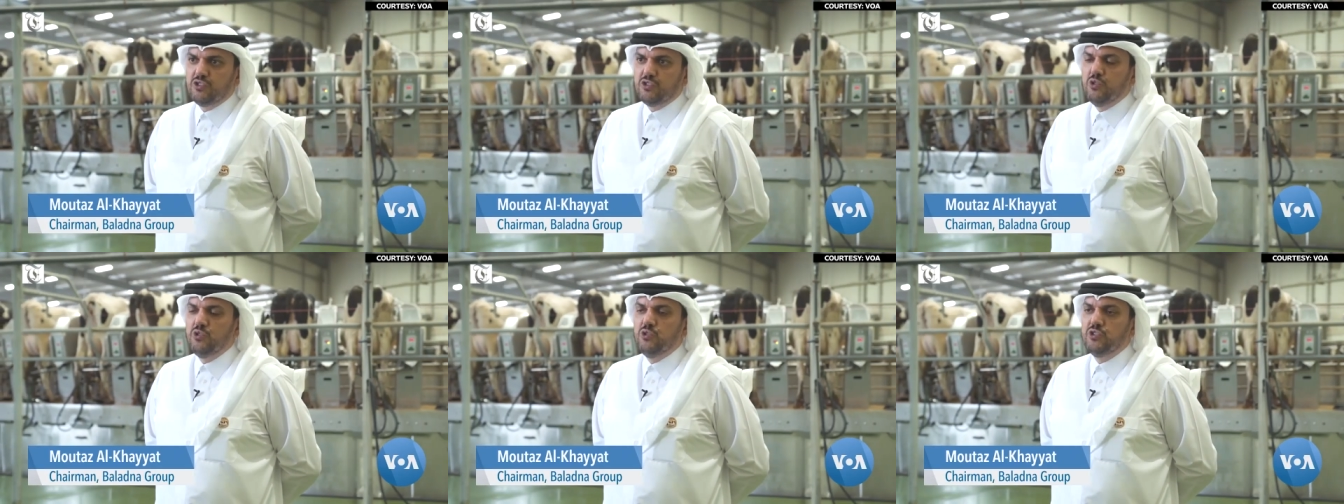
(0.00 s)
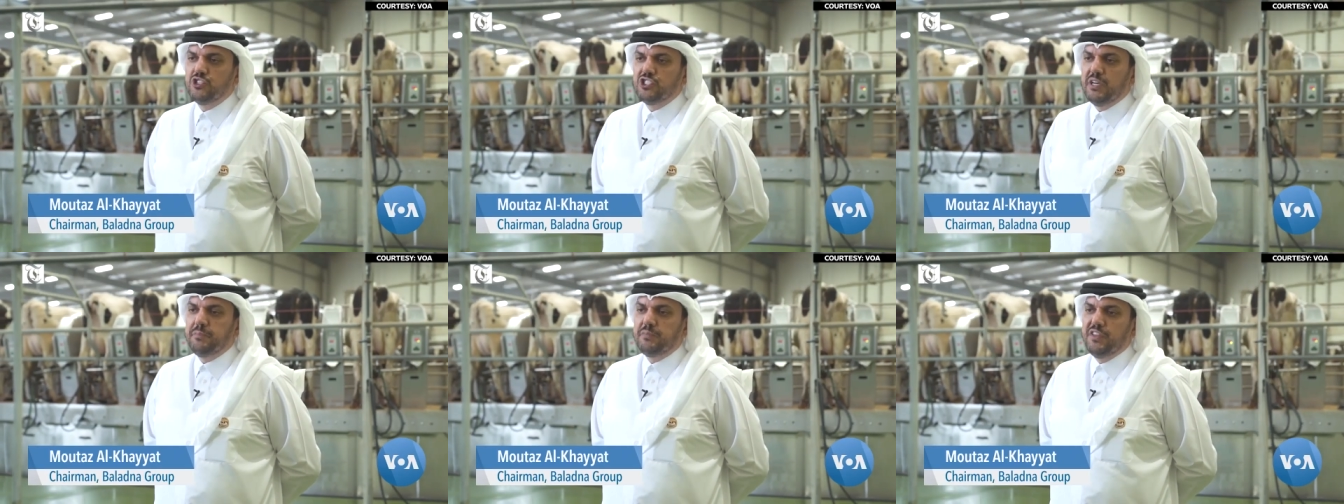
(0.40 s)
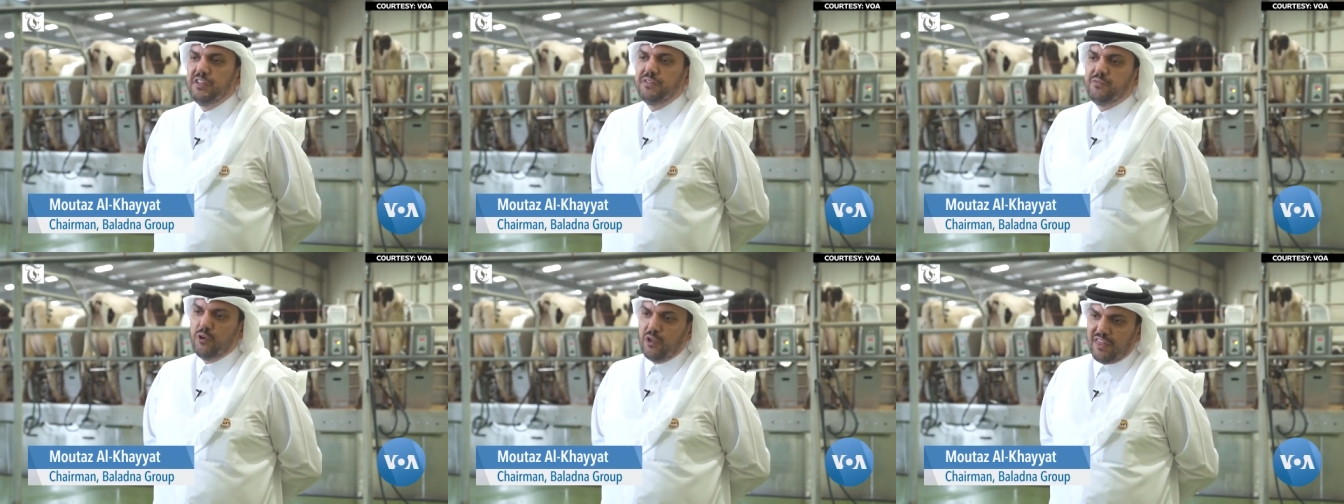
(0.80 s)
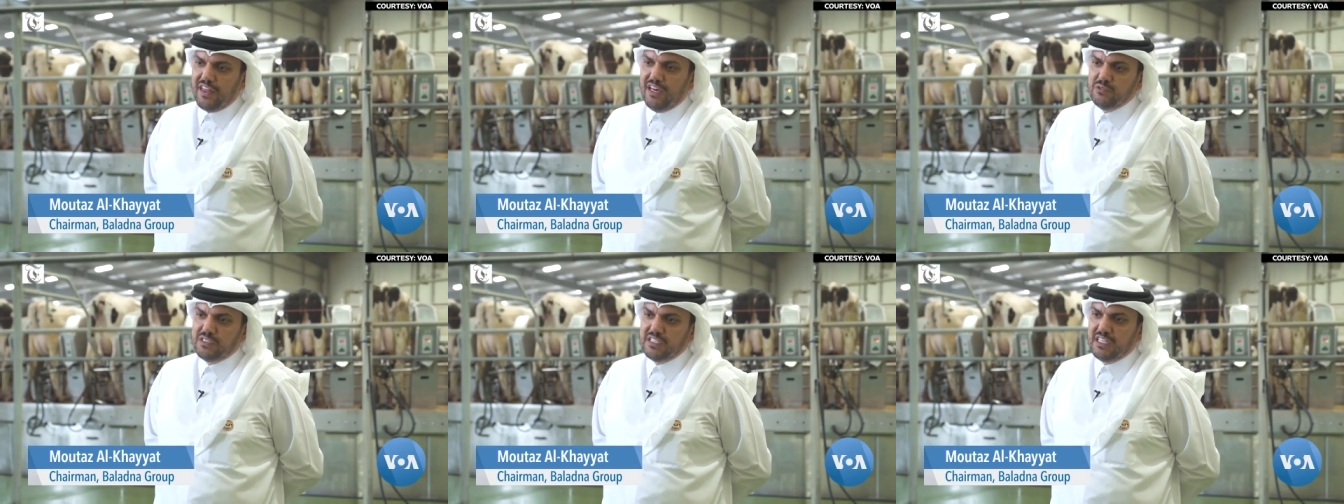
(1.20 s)
to ship the
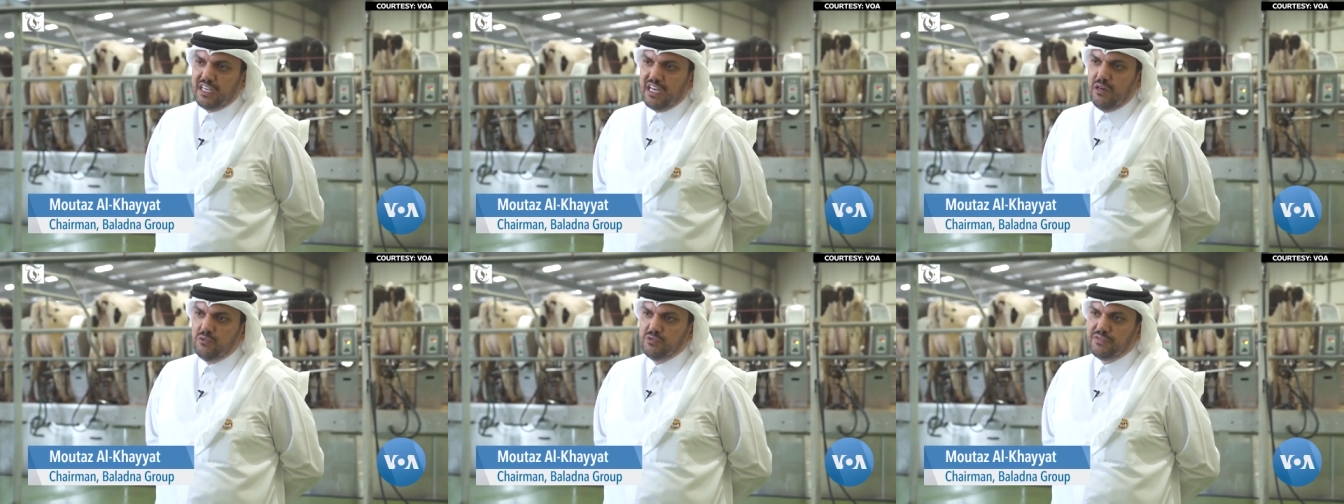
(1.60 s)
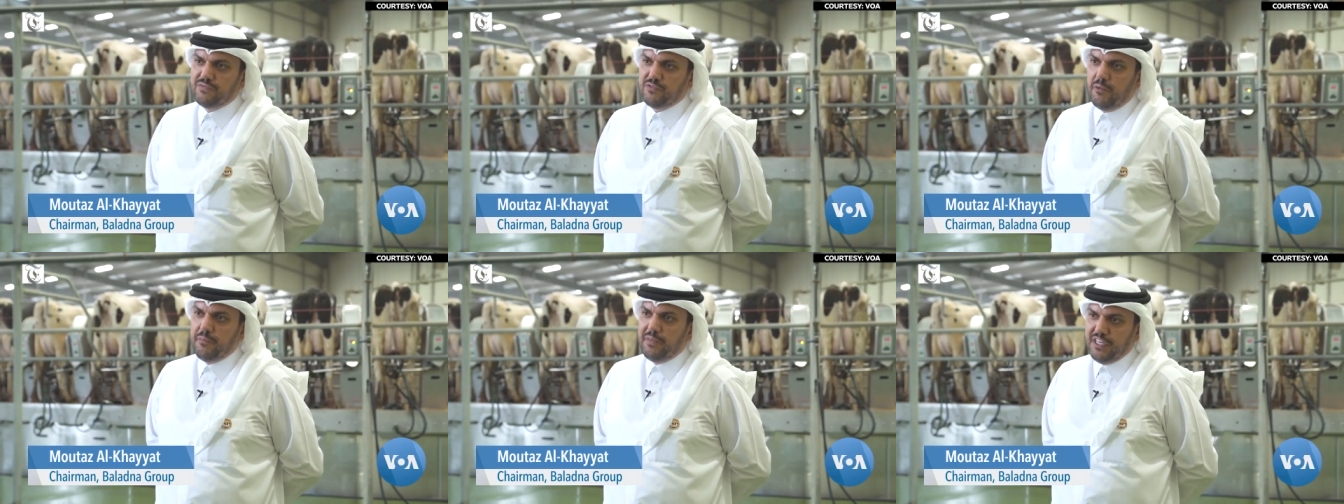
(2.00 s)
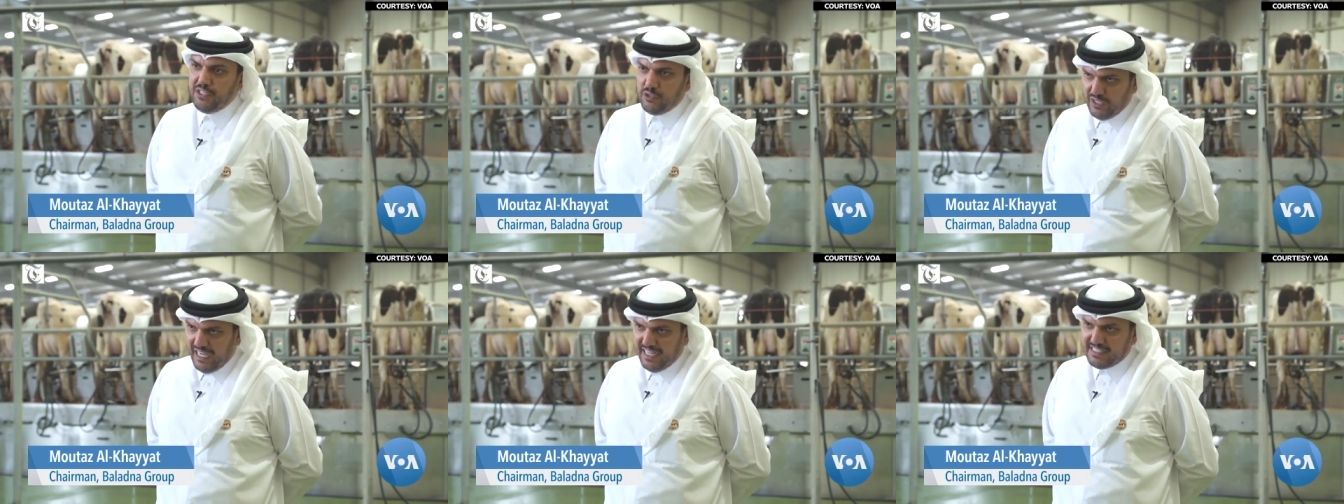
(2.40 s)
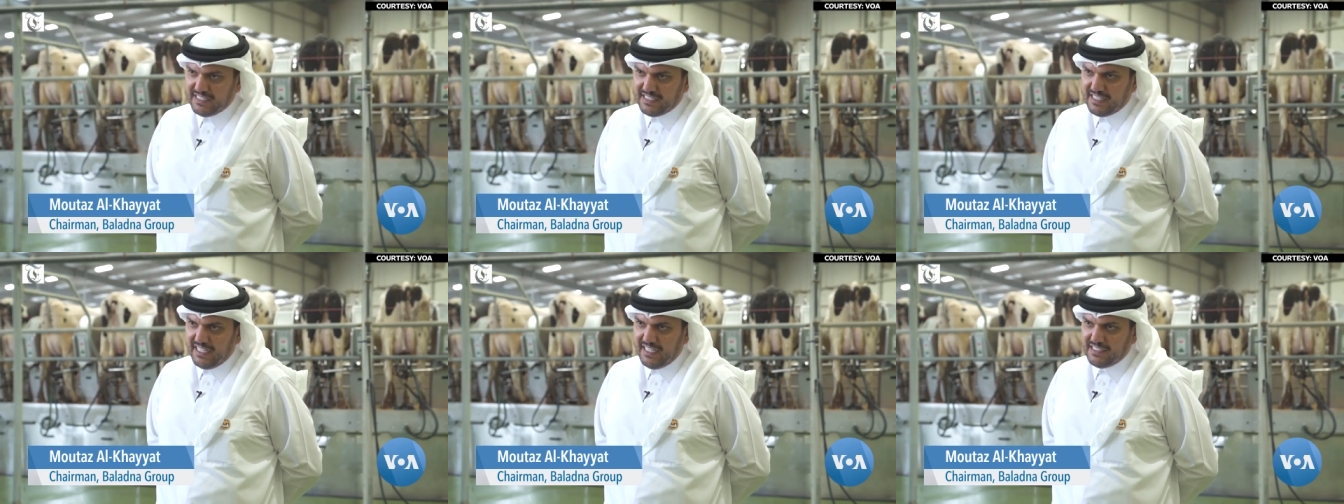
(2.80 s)
4,000 cows from the United
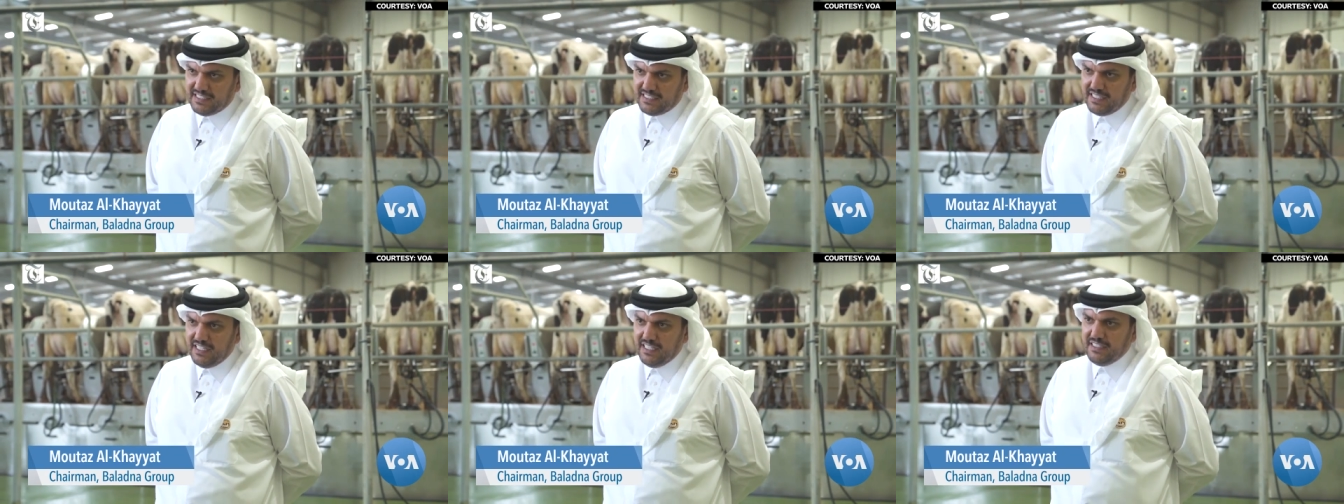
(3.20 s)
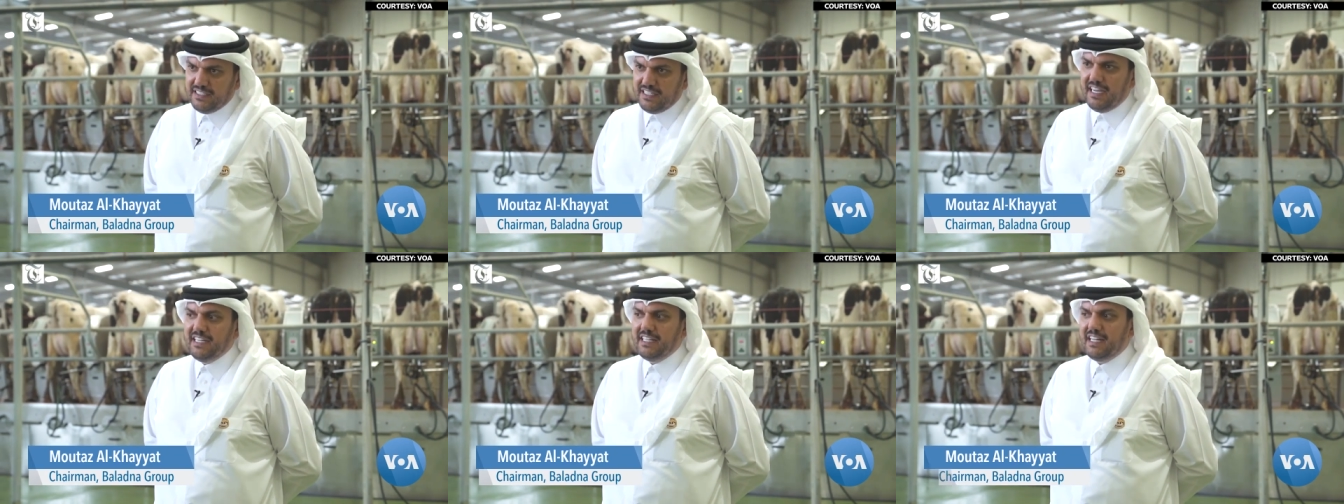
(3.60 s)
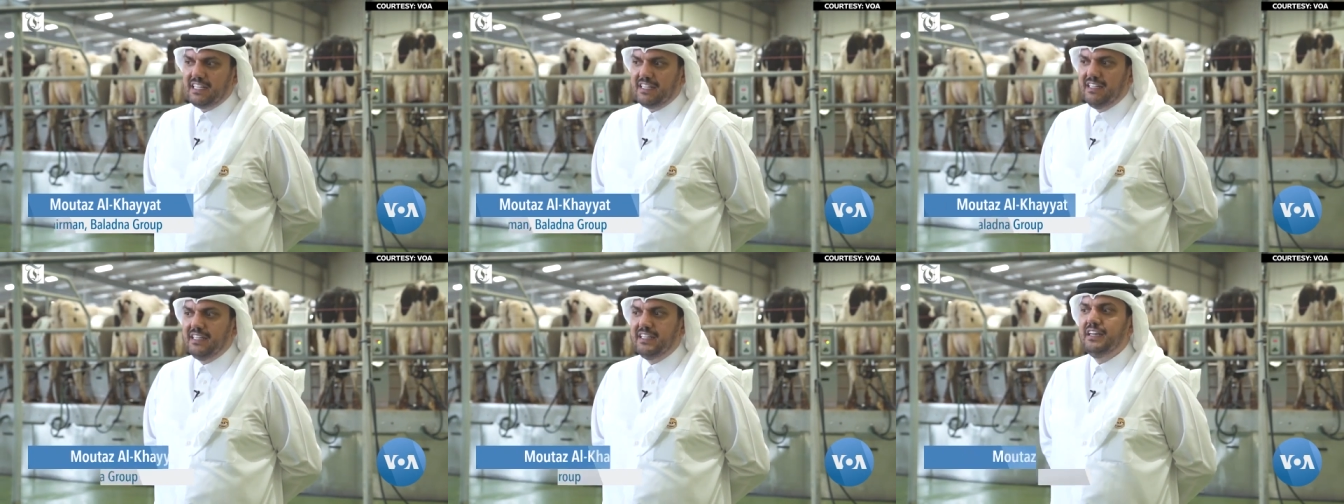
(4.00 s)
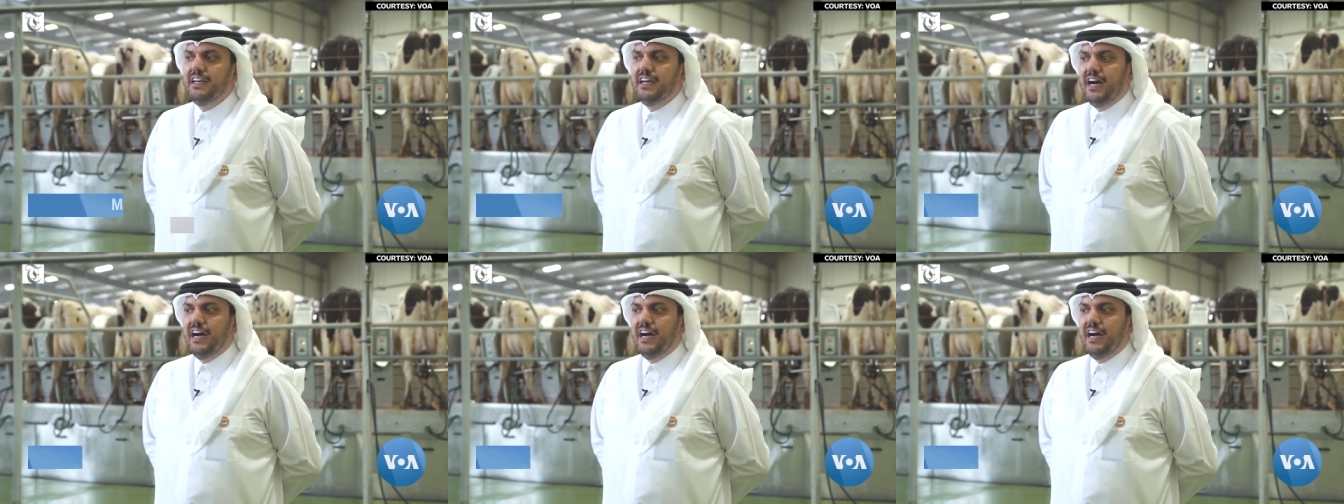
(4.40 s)
States directly,